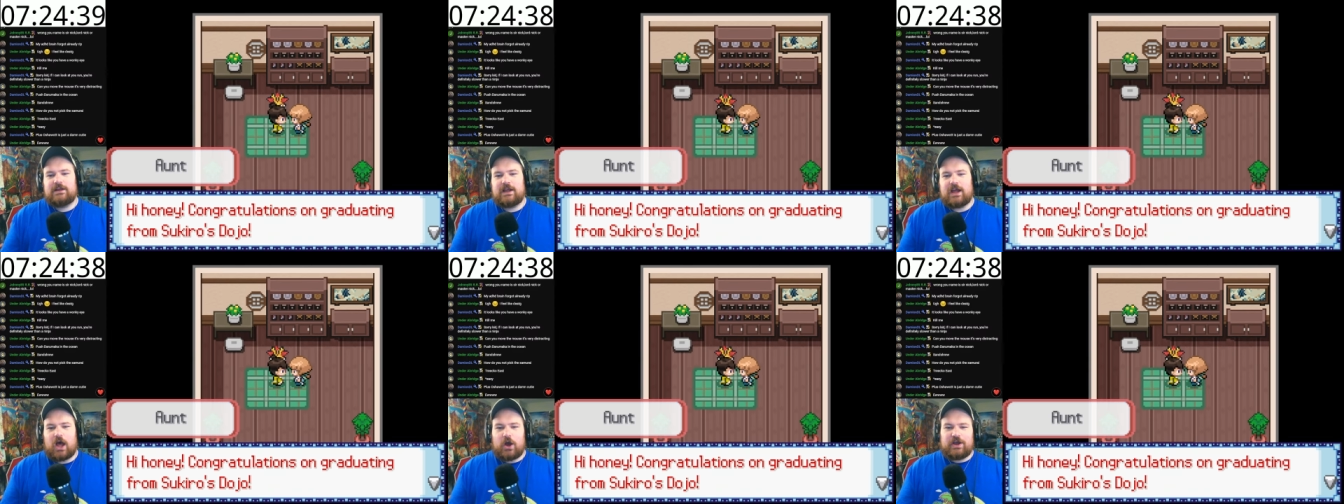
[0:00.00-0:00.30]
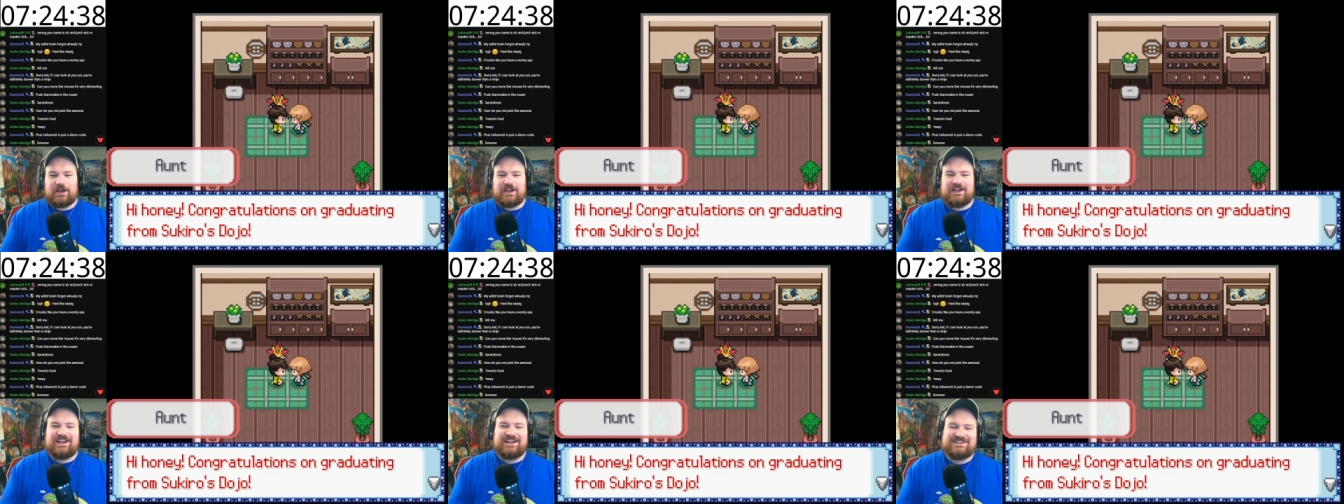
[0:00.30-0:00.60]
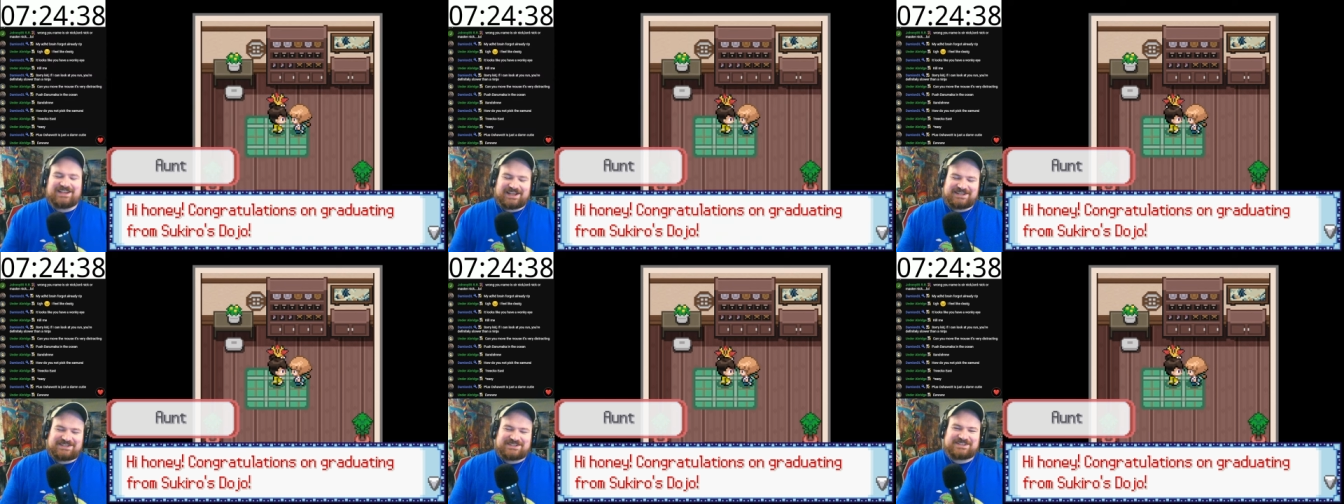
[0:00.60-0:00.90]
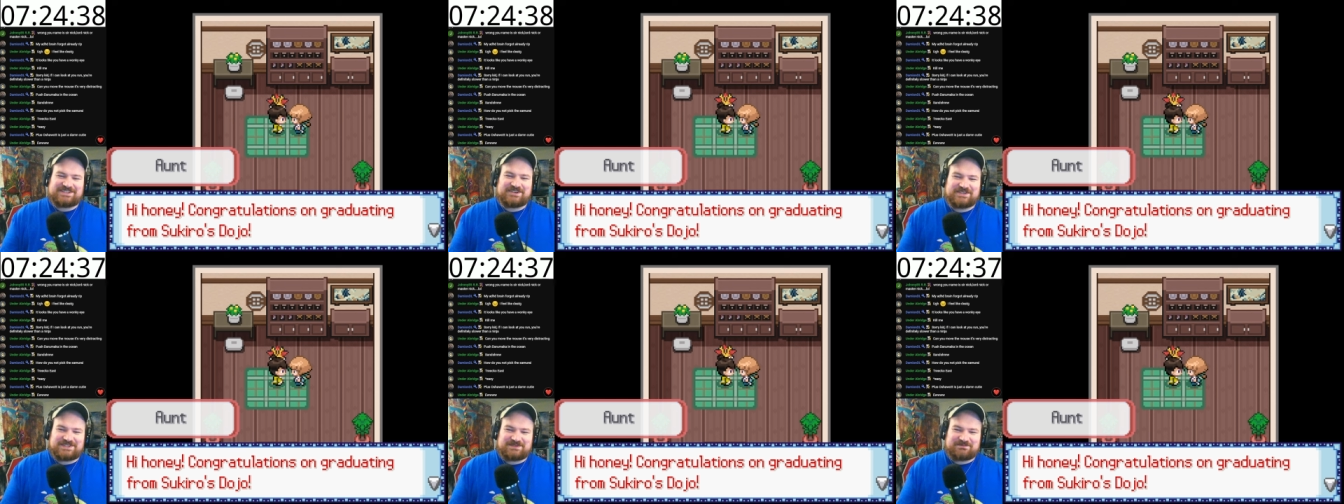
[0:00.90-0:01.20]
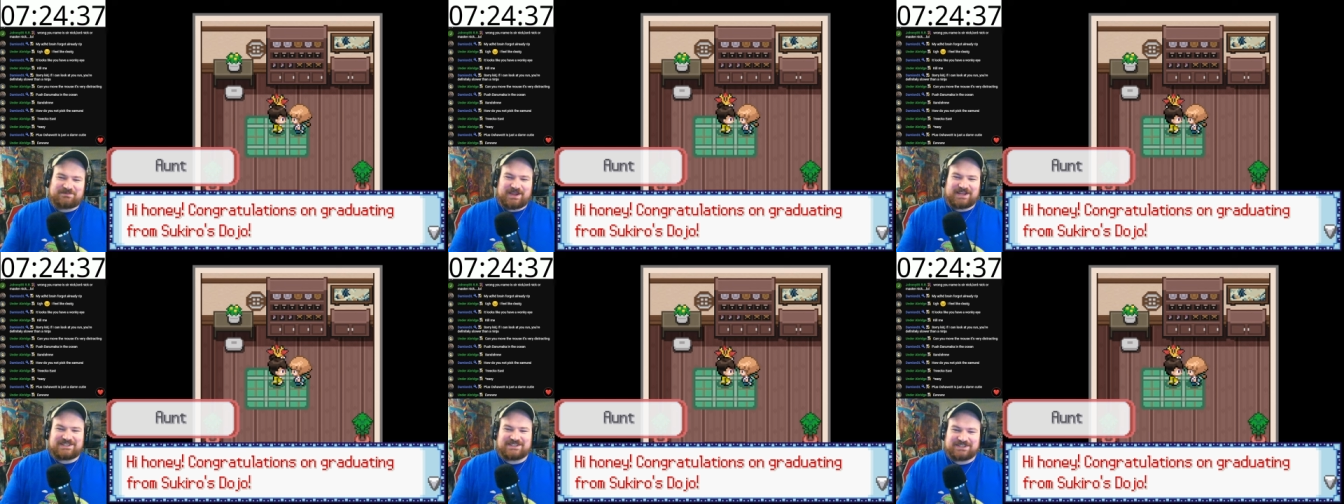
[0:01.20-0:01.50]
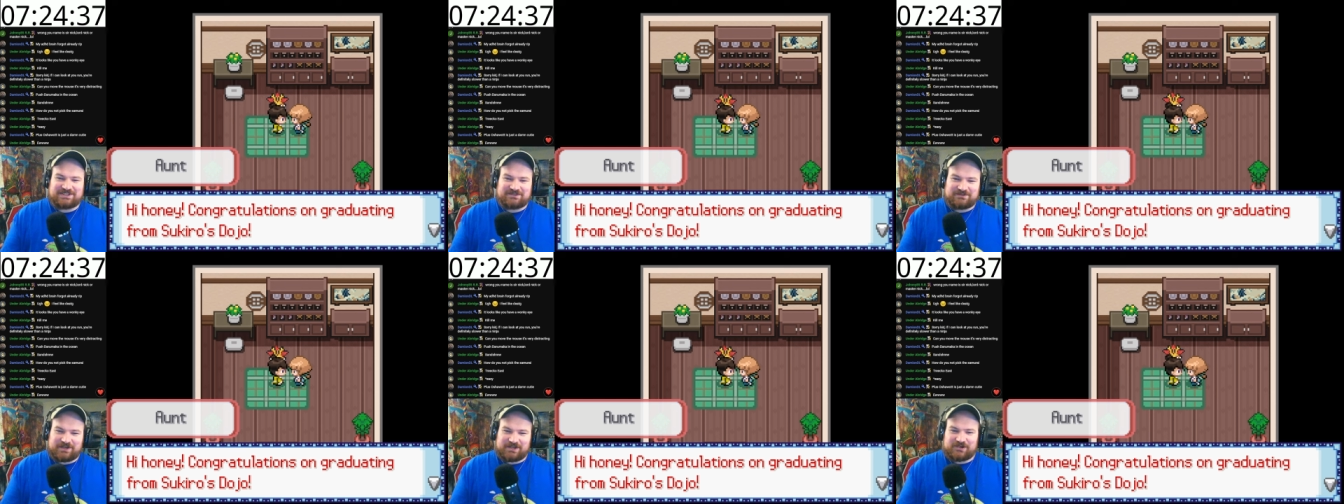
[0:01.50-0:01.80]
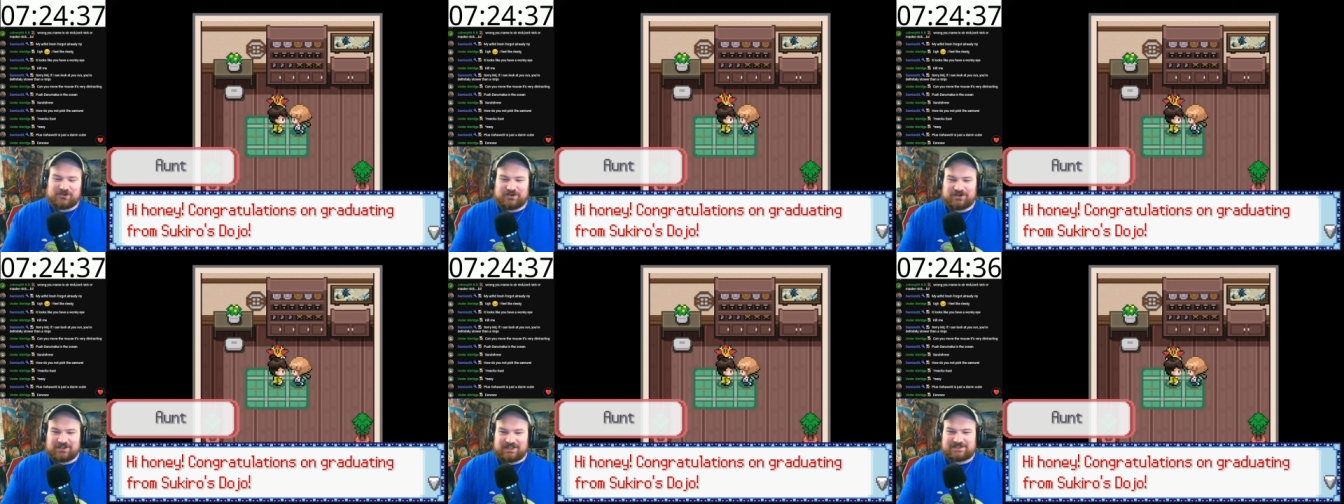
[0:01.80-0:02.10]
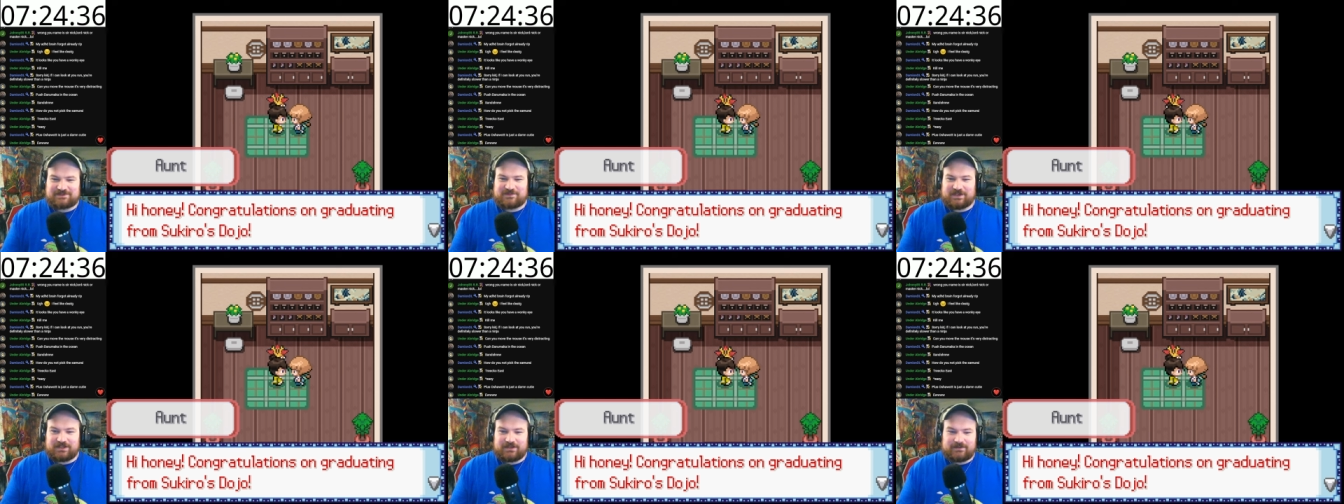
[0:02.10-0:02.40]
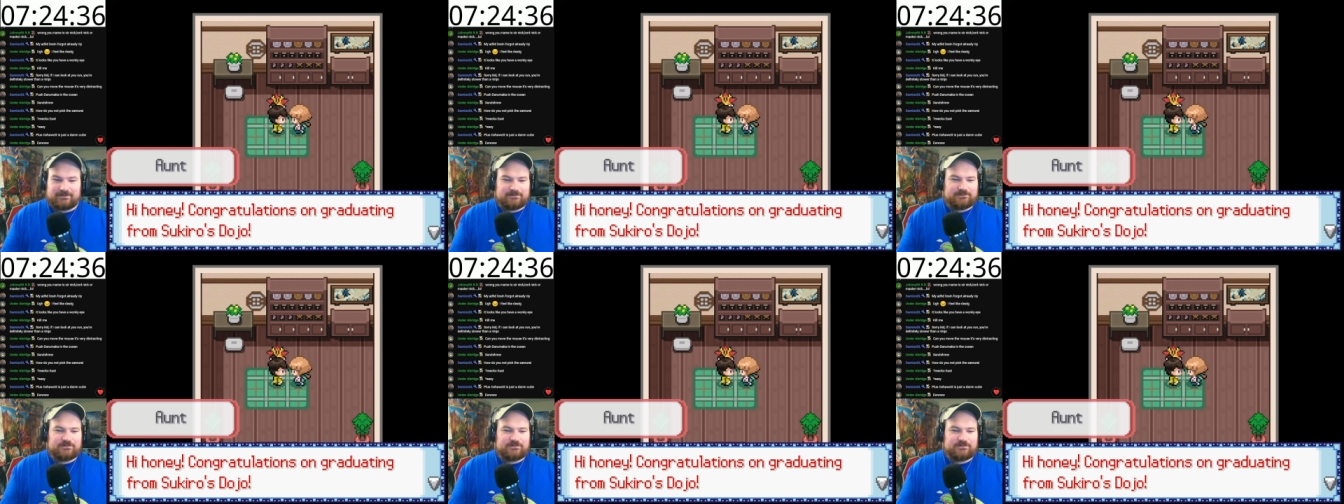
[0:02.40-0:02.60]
I just noticed the painting in the right corner. That's funny.